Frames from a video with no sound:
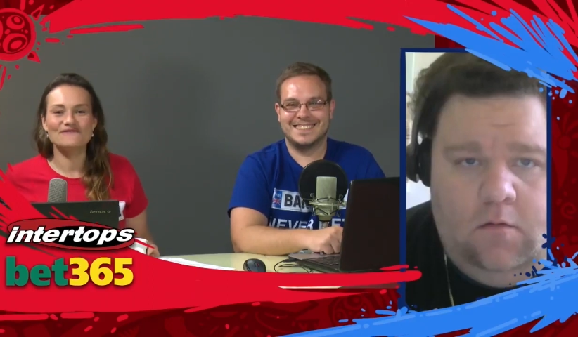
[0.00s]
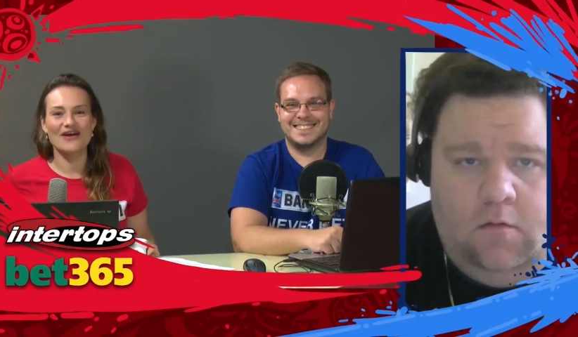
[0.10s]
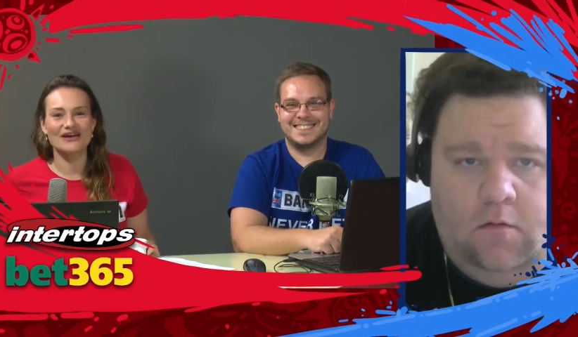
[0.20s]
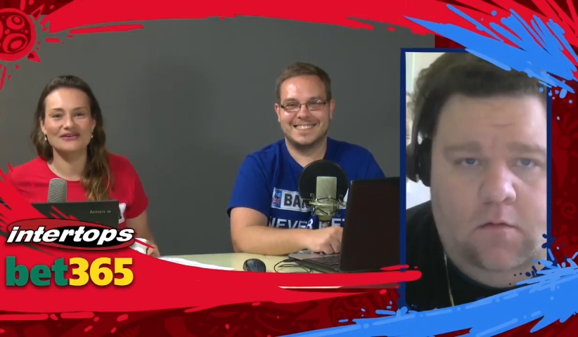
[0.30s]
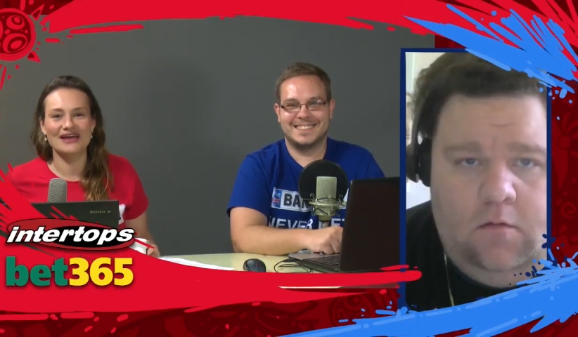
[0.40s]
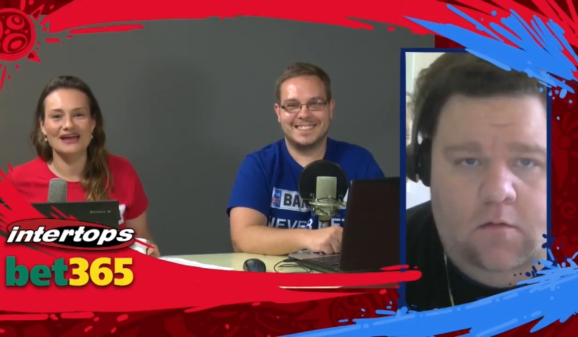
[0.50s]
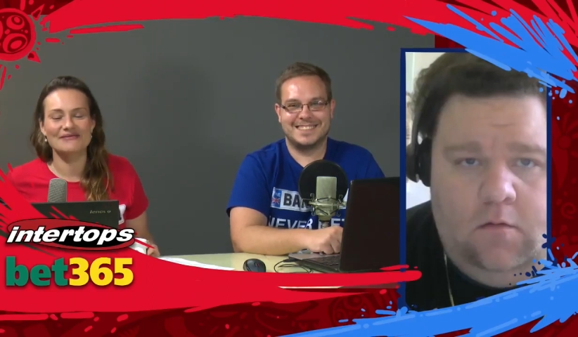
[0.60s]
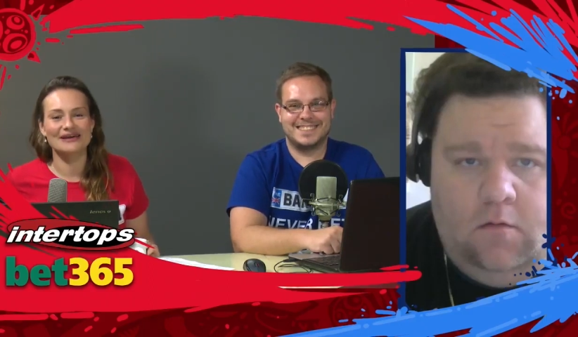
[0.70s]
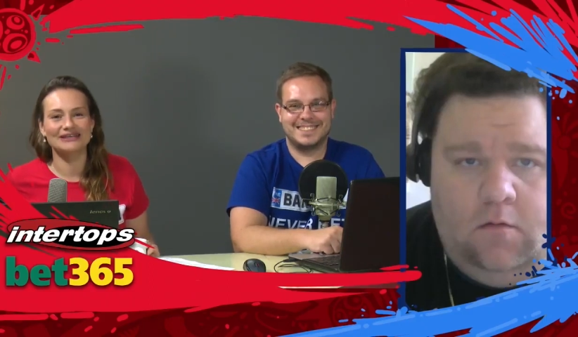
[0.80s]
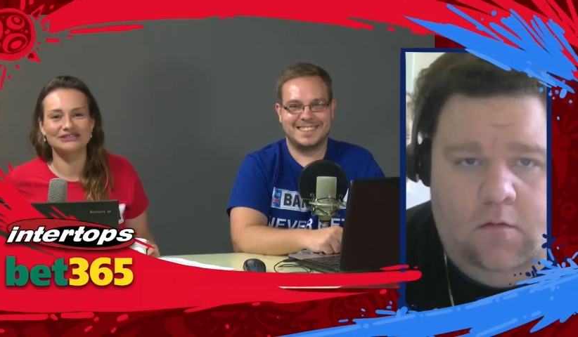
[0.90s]
Speaker 1: Final game
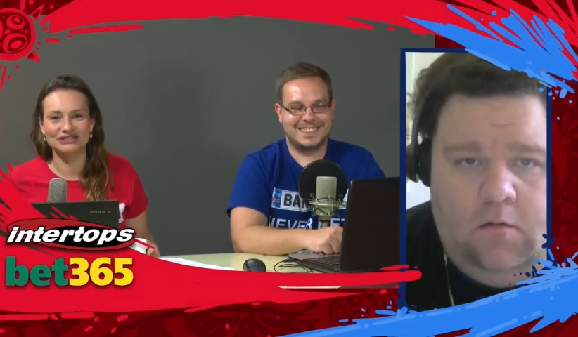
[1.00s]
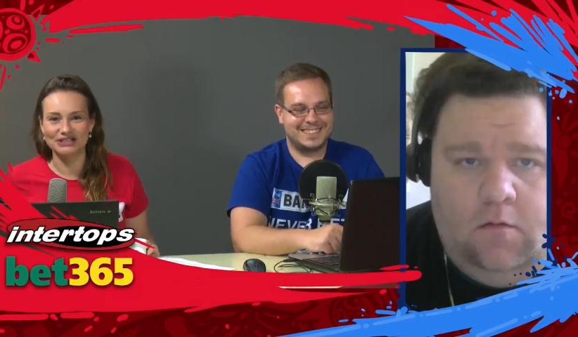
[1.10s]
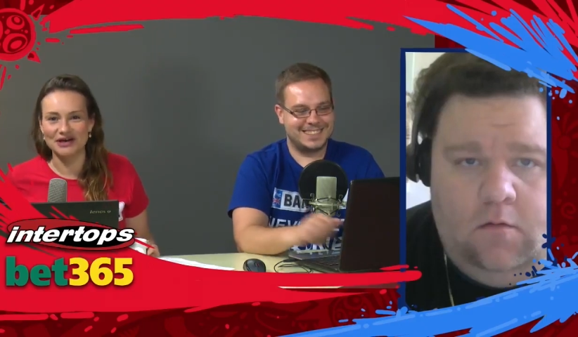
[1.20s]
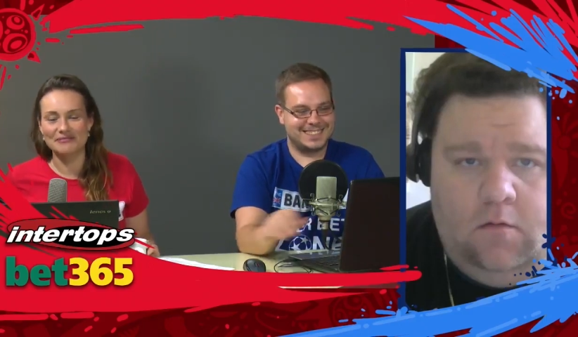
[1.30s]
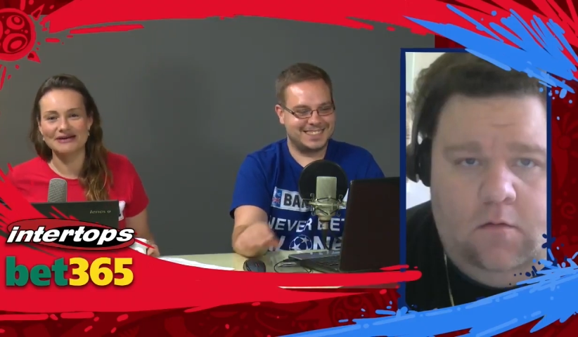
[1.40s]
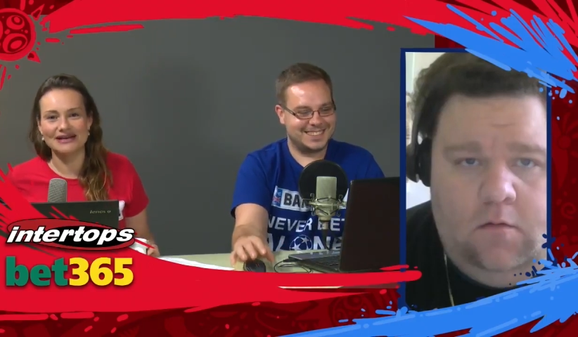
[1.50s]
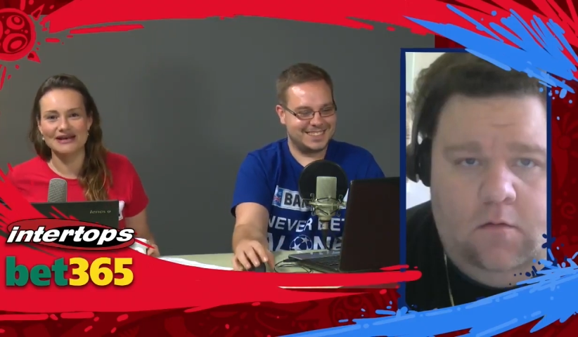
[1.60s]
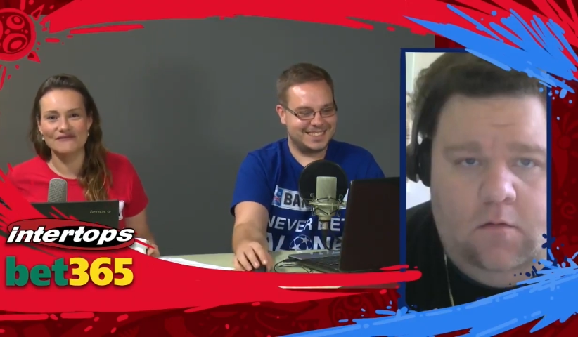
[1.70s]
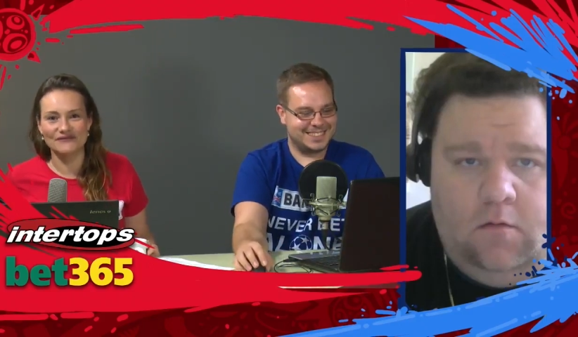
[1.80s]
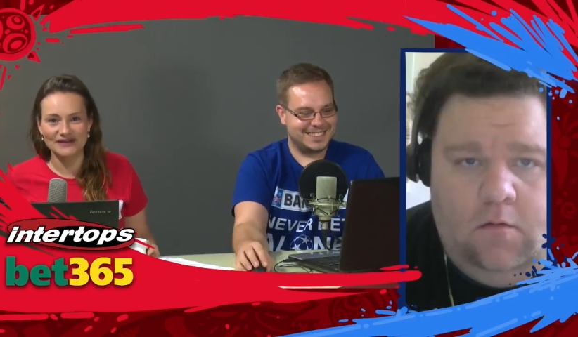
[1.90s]
here,
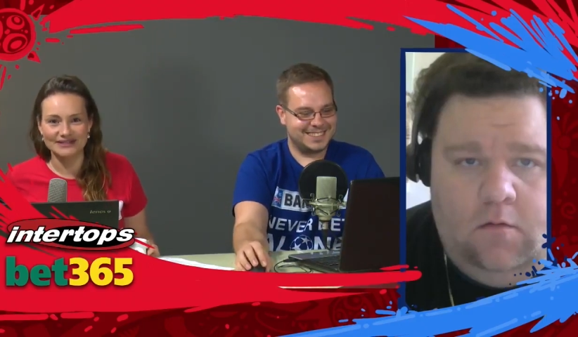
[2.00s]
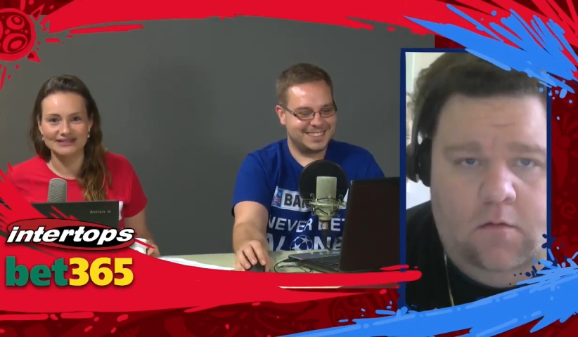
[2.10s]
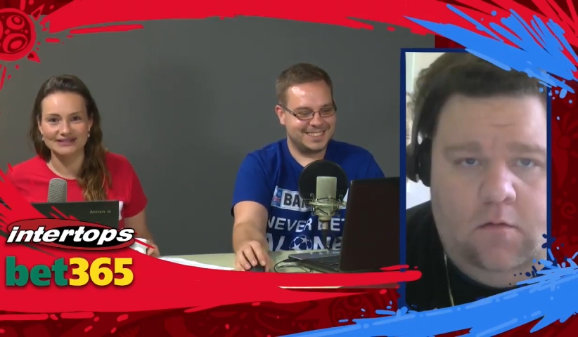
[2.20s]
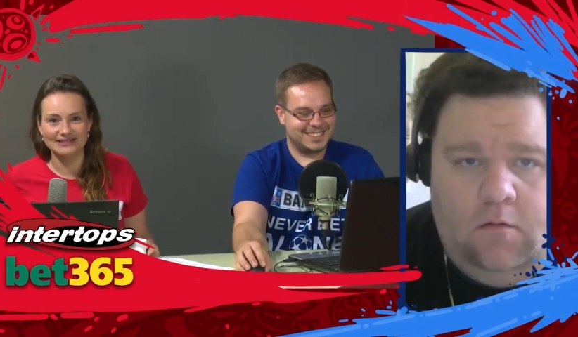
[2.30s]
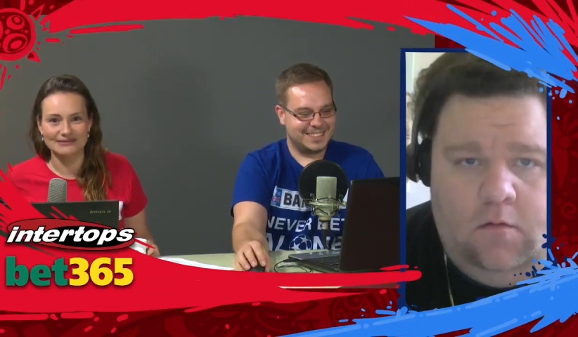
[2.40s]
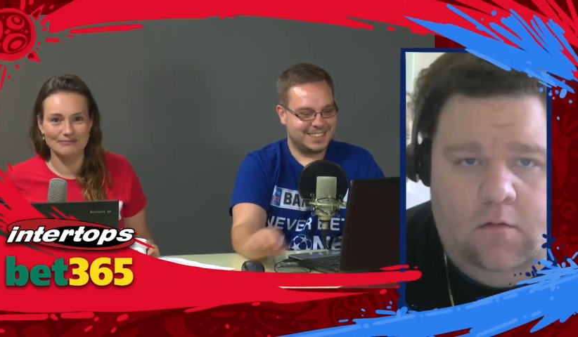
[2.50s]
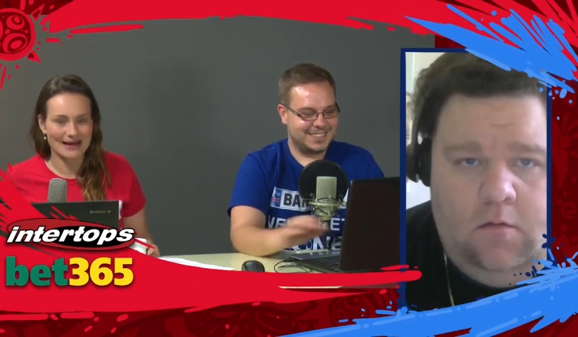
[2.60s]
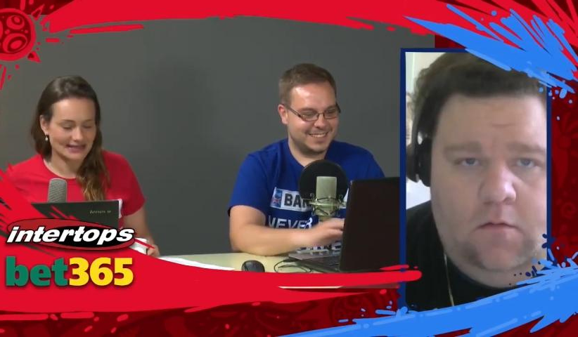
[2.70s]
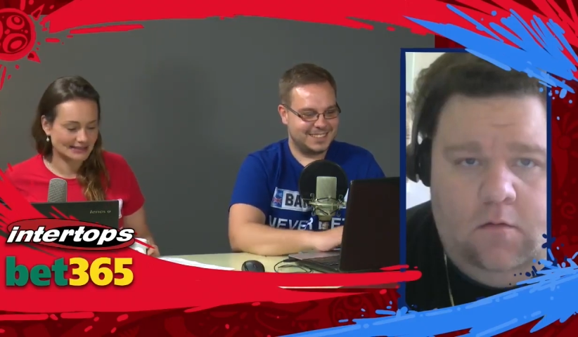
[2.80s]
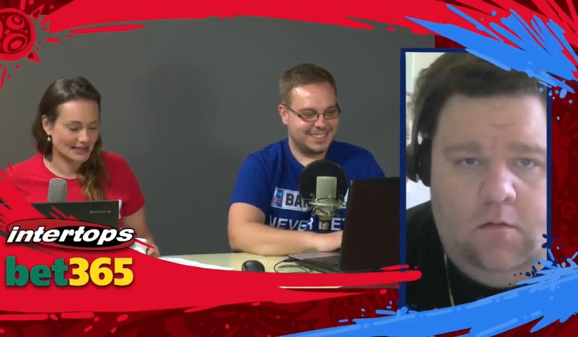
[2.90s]
Germany versus
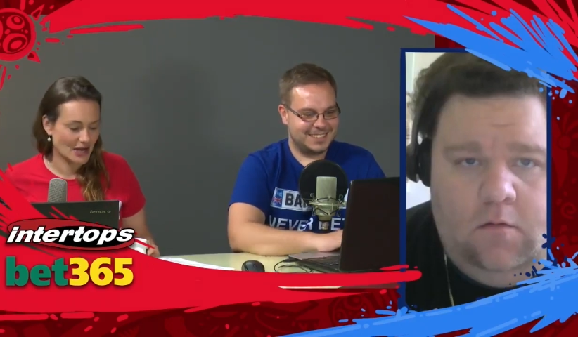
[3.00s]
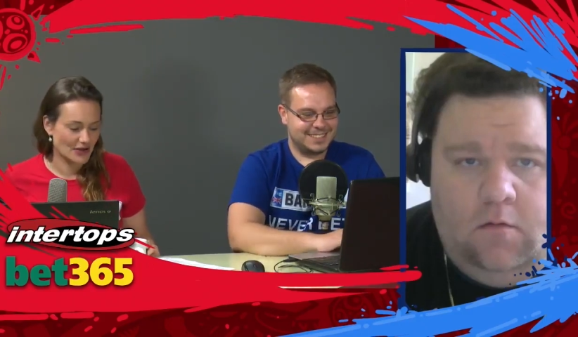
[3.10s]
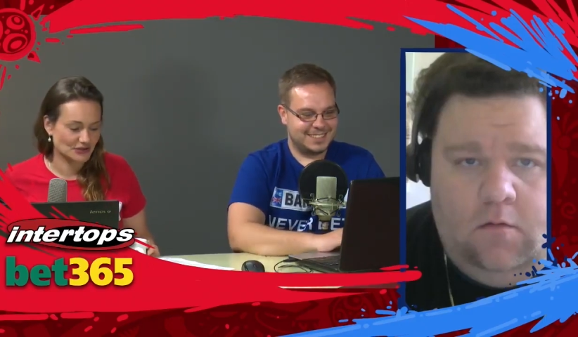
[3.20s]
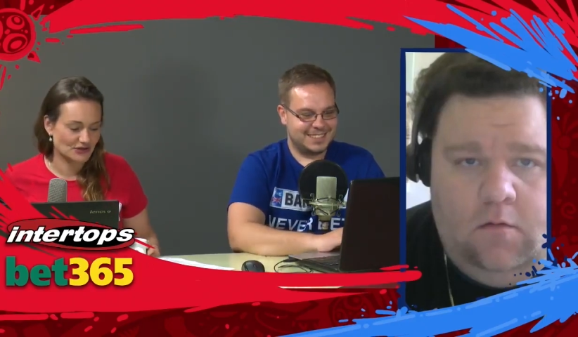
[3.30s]
Mexico.